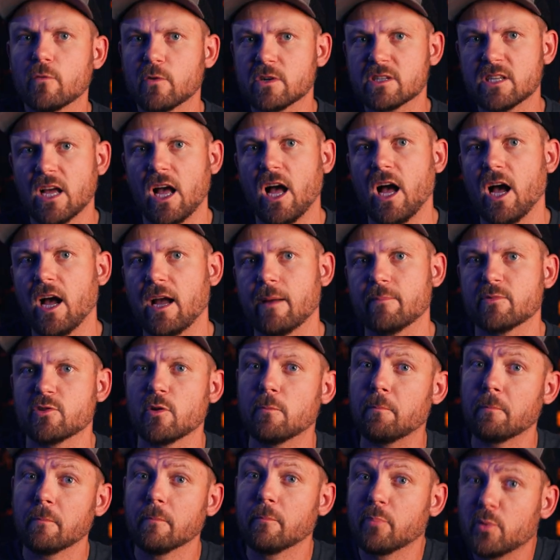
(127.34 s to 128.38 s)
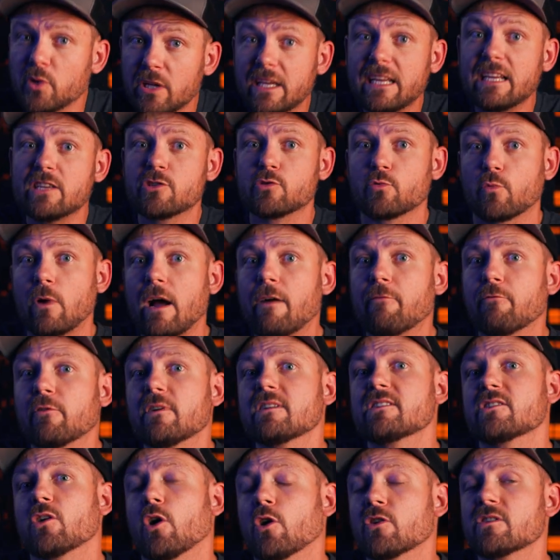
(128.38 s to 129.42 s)
over time. So please
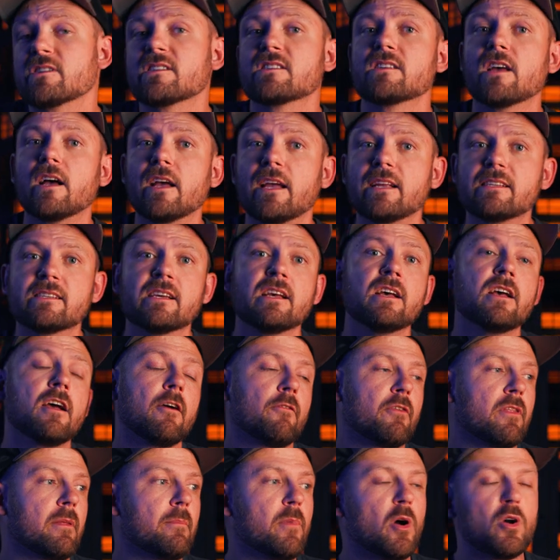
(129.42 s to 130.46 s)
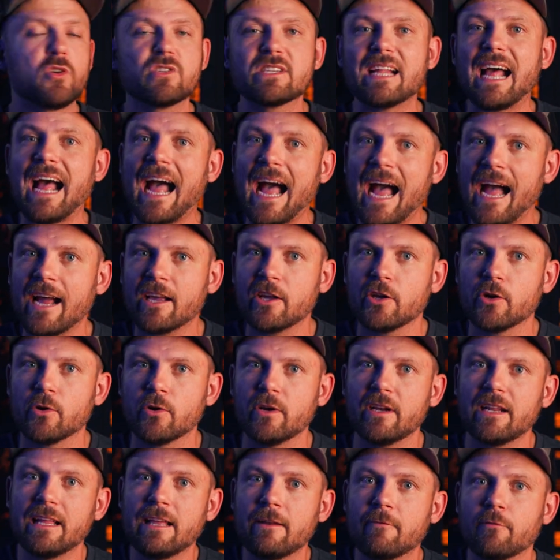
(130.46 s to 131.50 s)
reference our site for the most
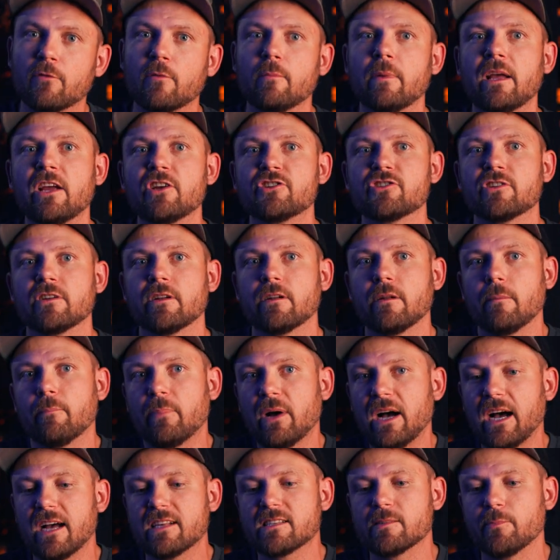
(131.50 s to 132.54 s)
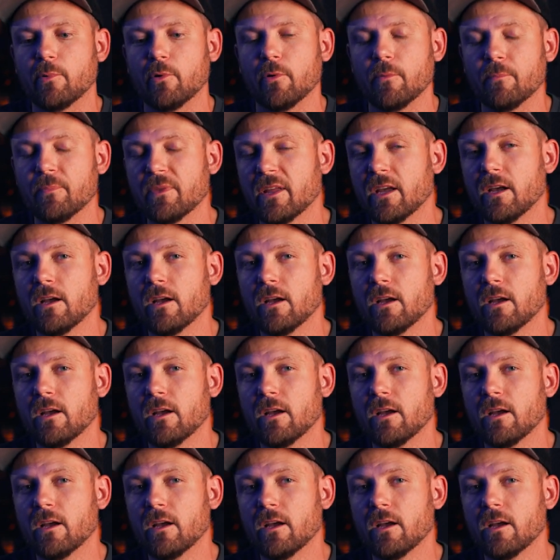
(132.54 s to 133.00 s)
accurate information possible.